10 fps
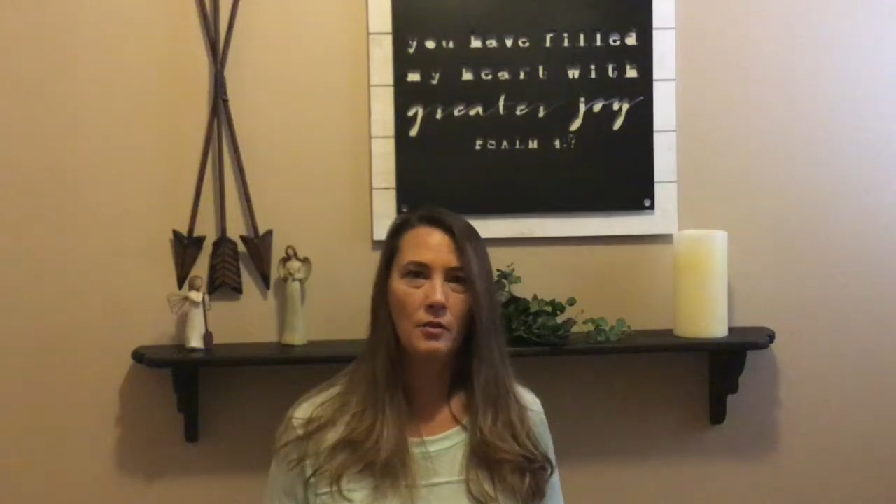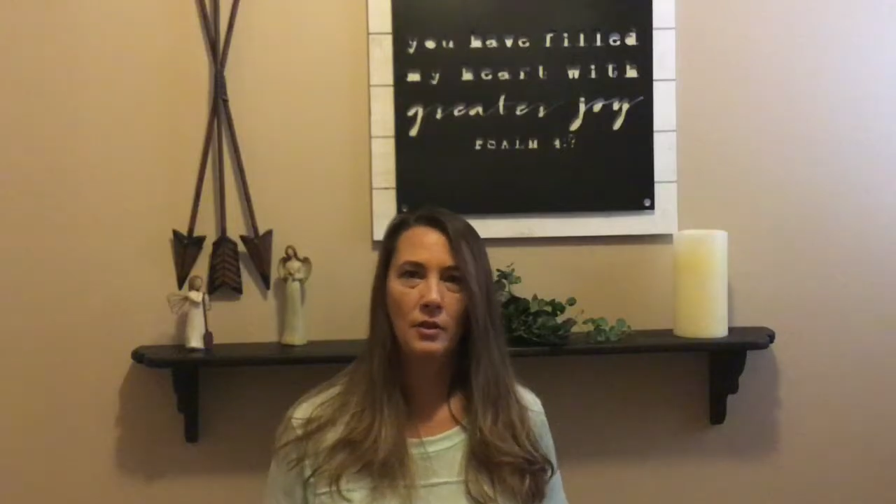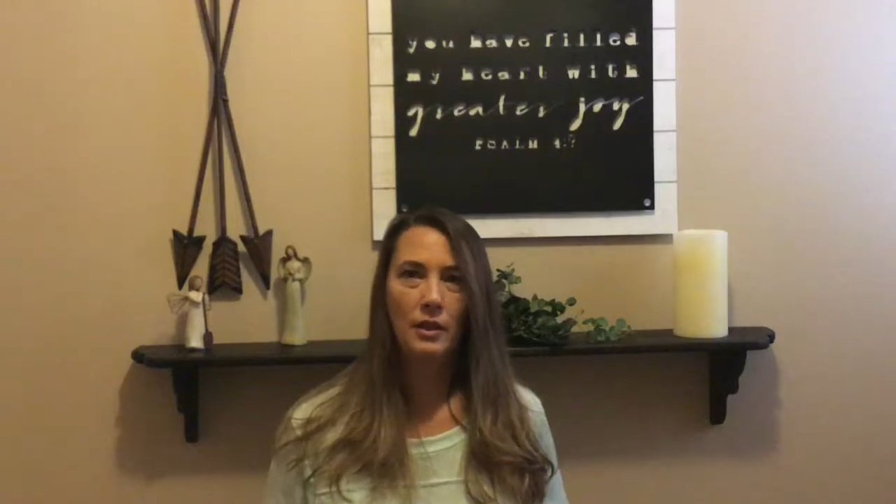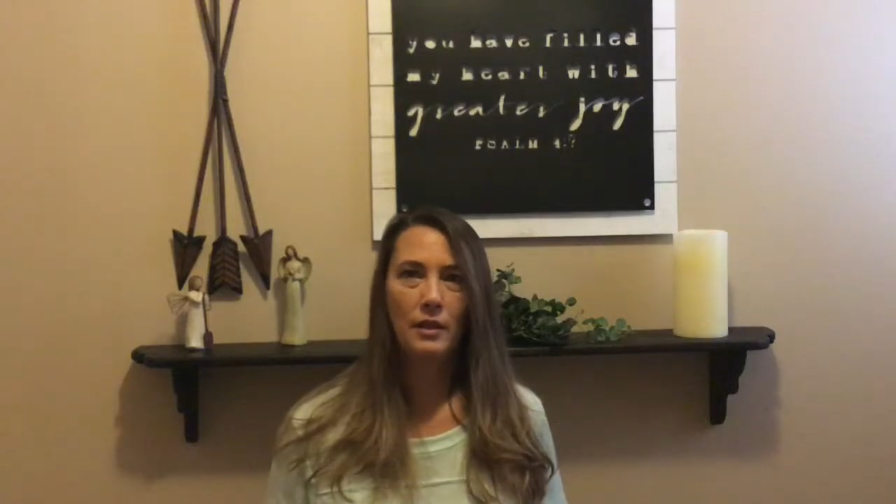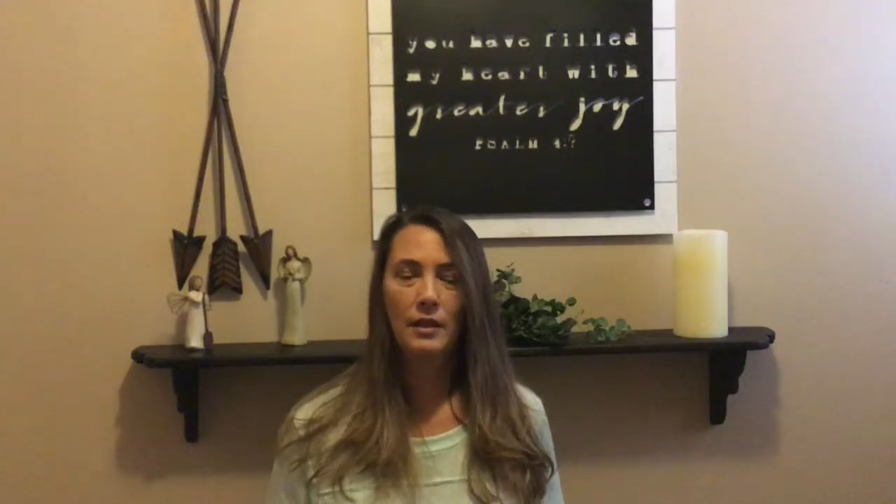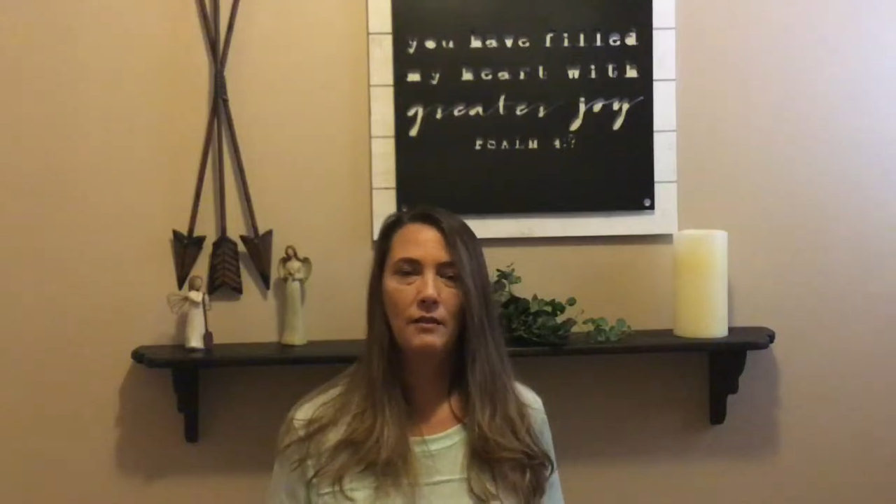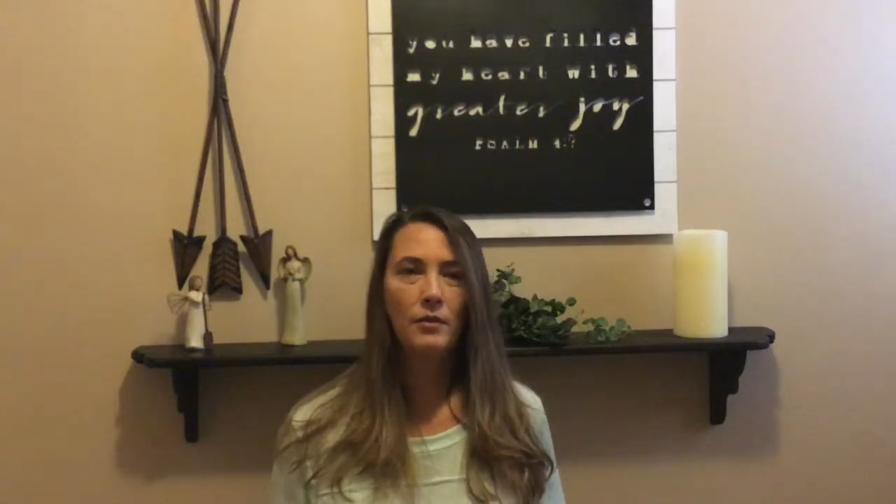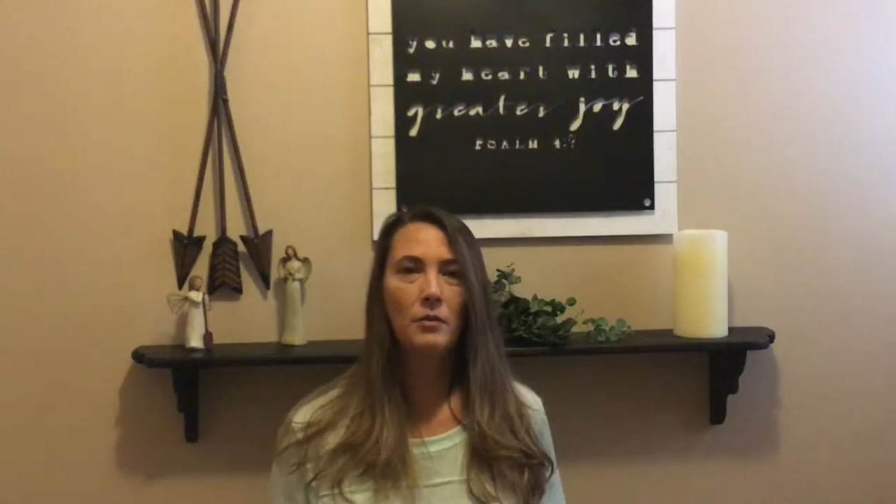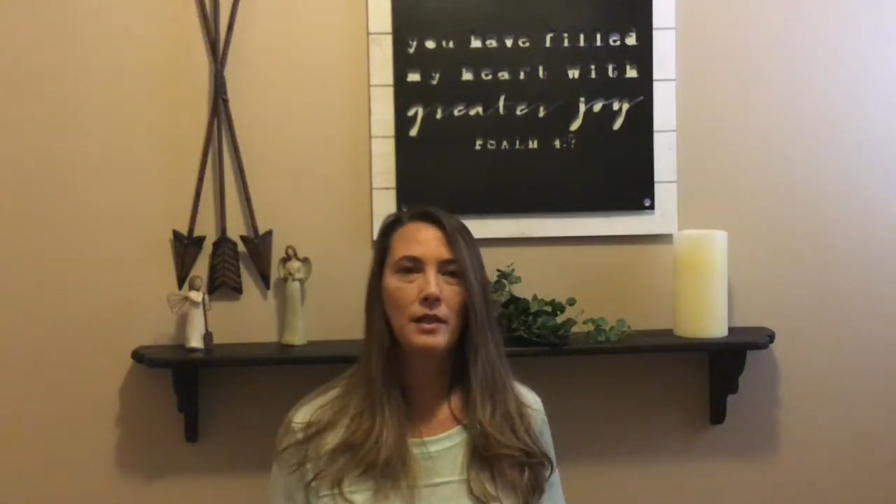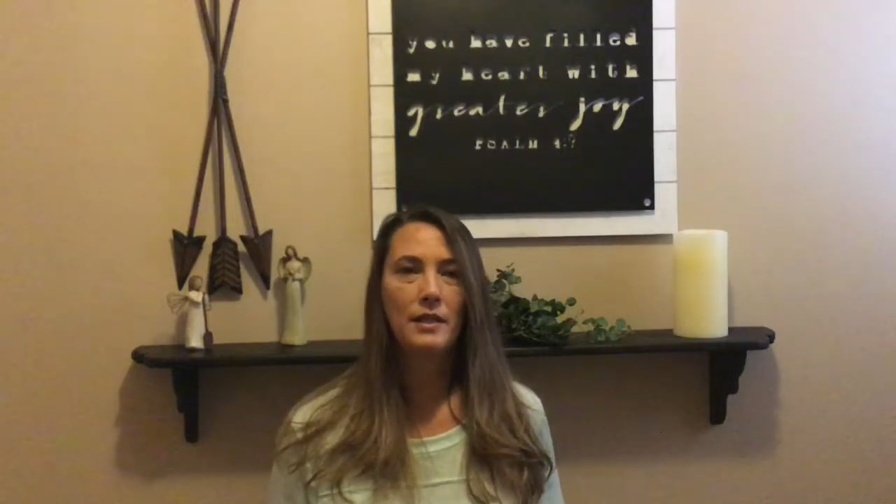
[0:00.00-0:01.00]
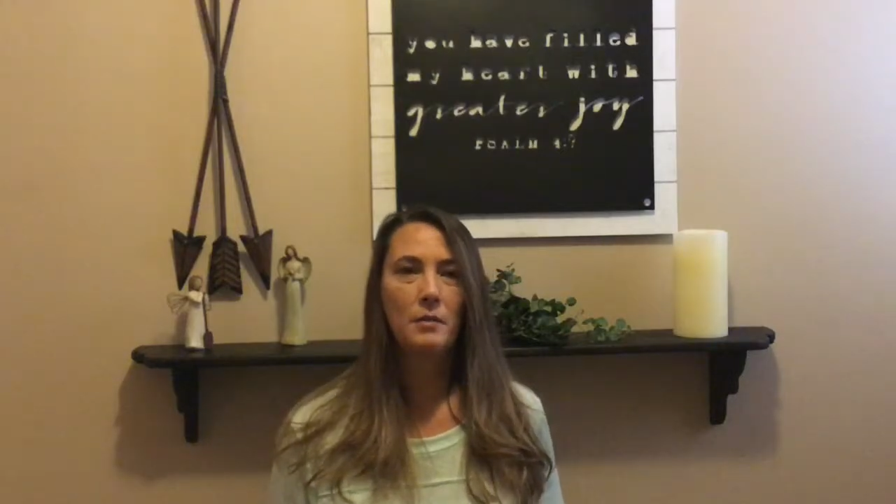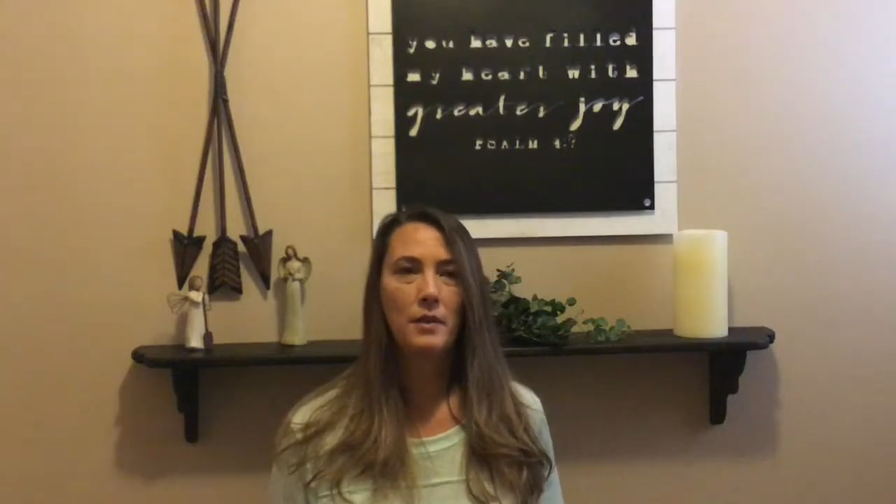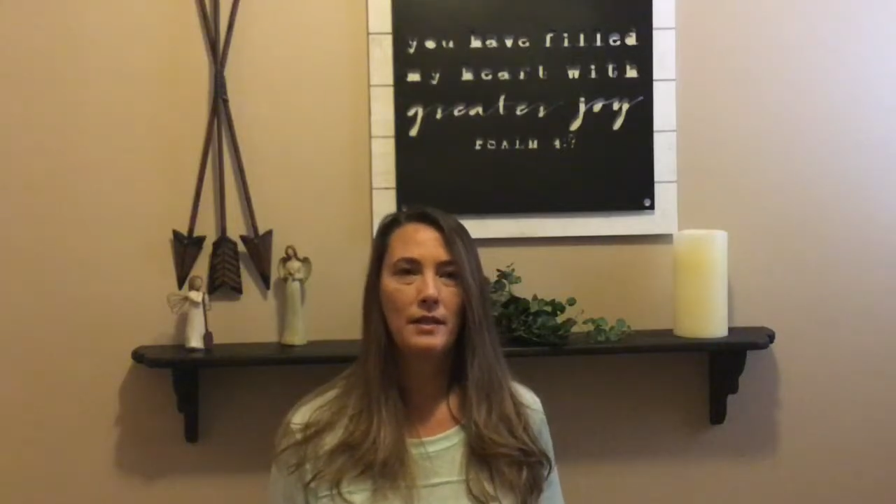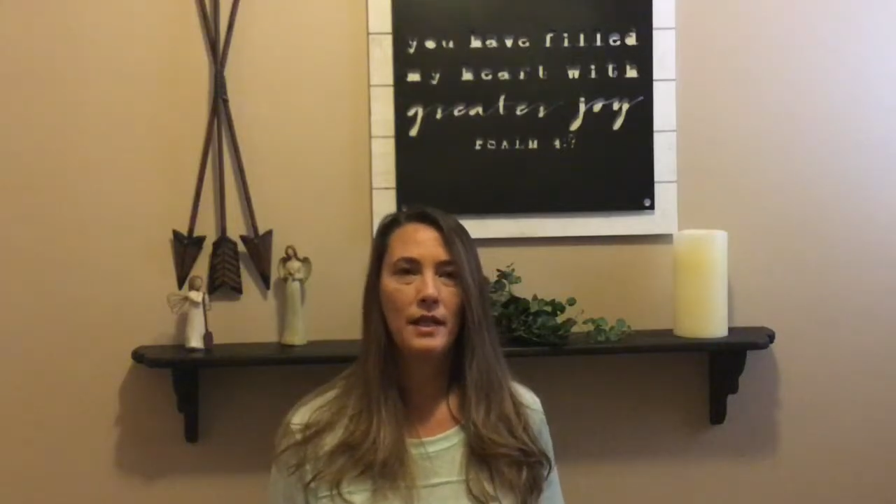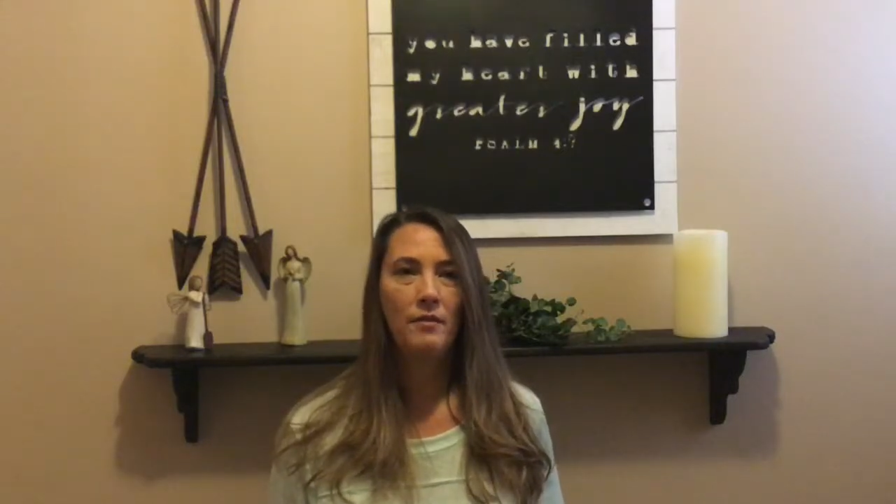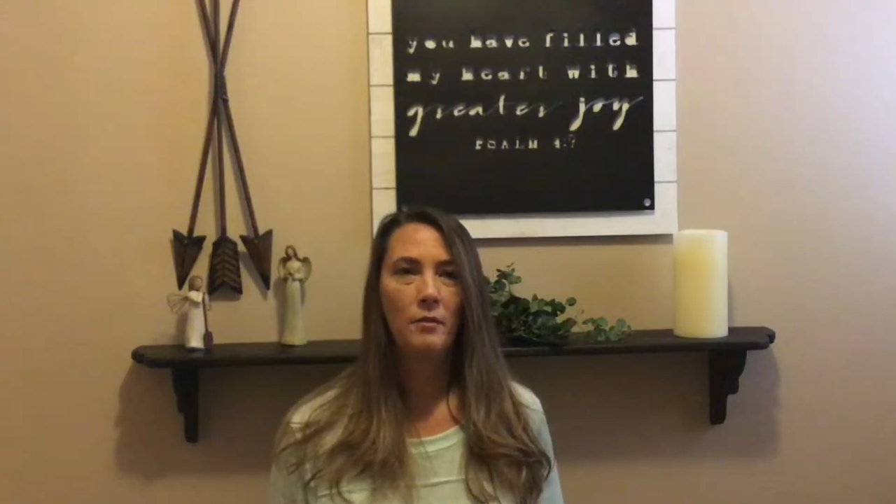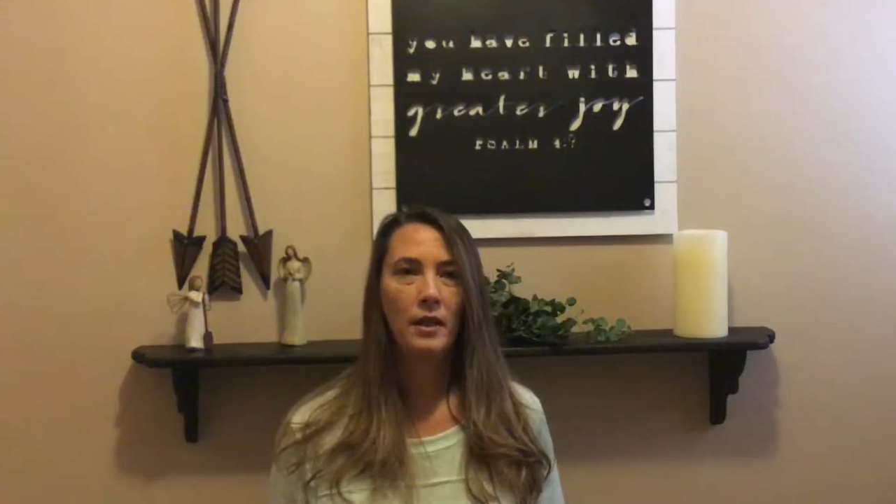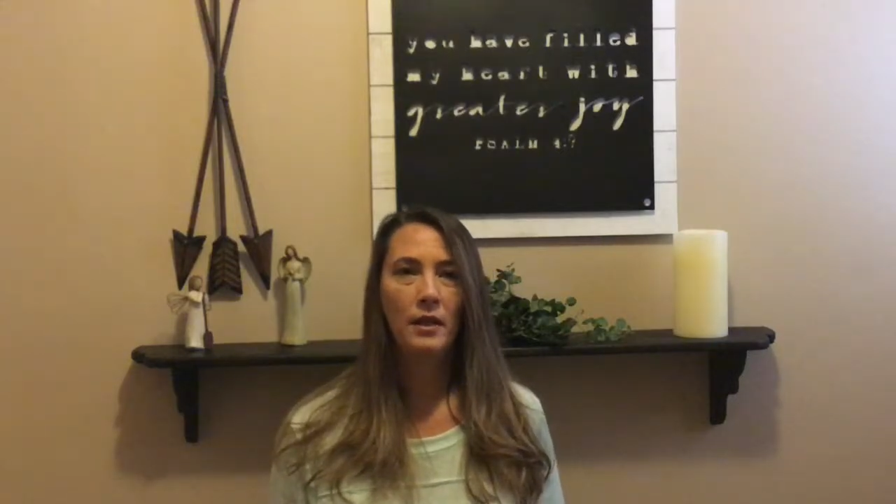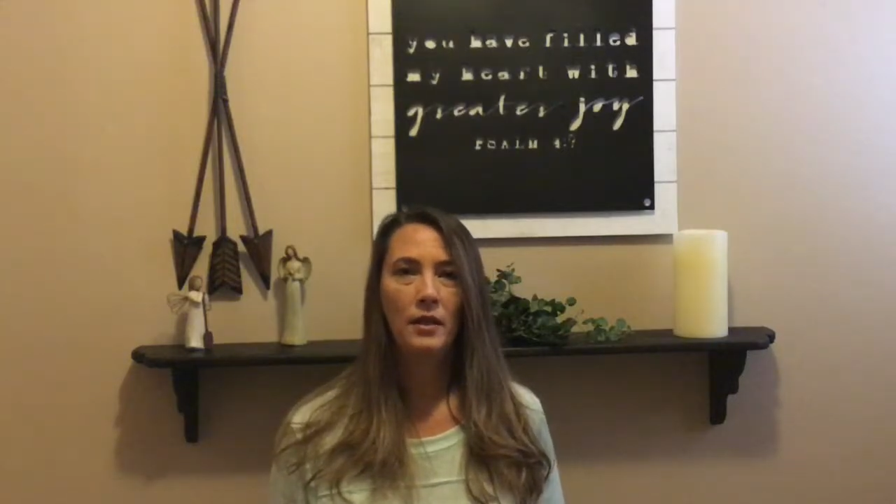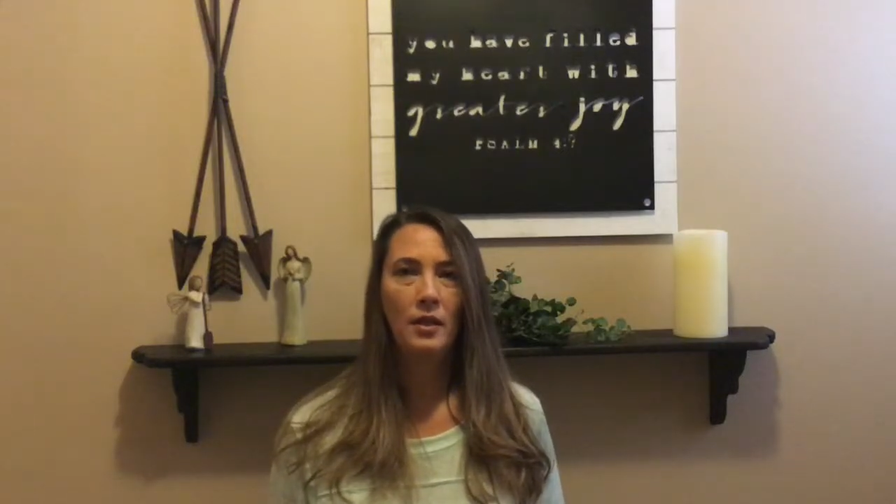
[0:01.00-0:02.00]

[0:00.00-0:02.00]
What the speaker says: showing you the different ways that we save money,